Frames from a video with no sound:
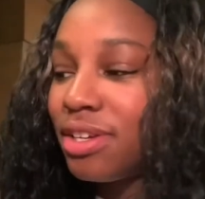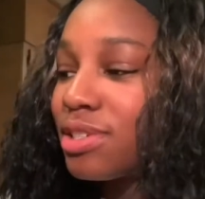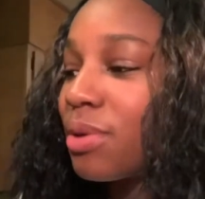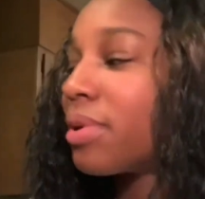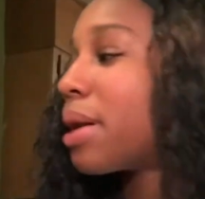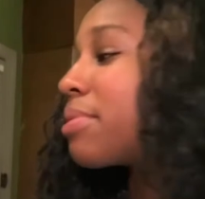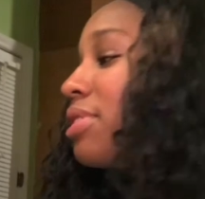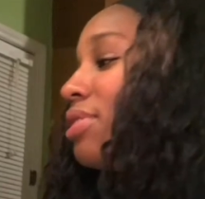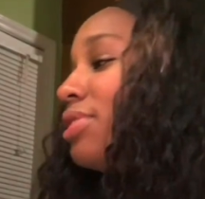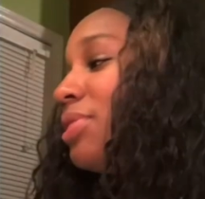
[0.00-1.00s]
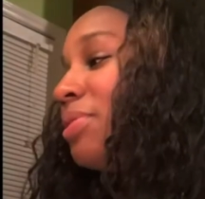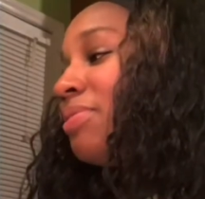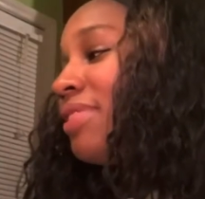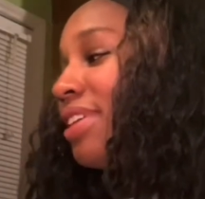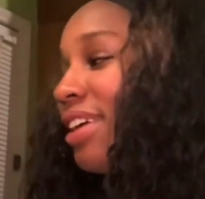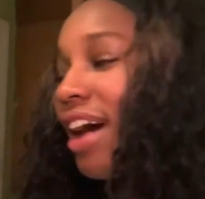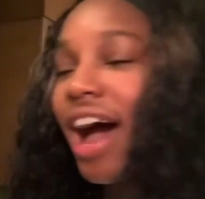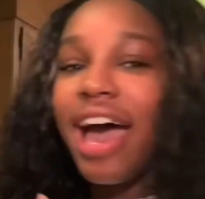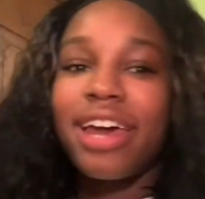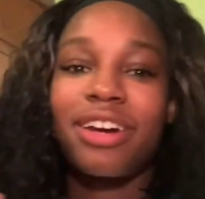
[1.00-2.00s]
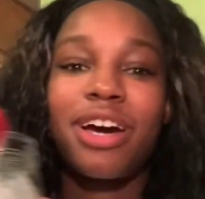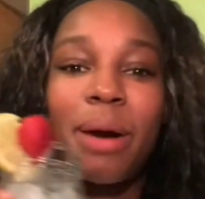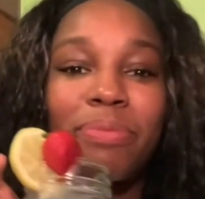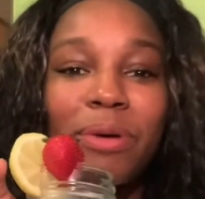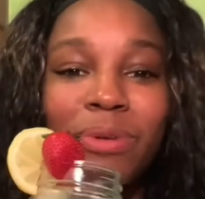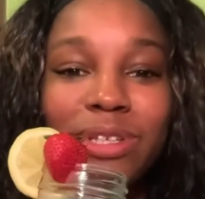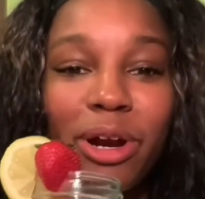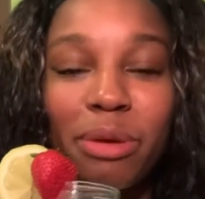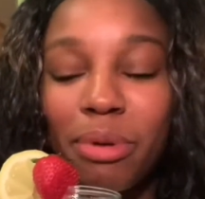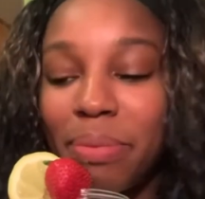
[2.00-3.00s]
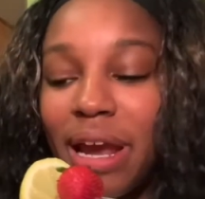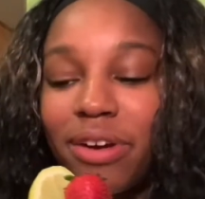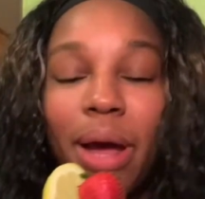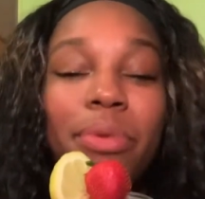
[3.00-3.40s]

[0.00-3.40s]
So what I'm gonna do, I had a cup that was already prepared.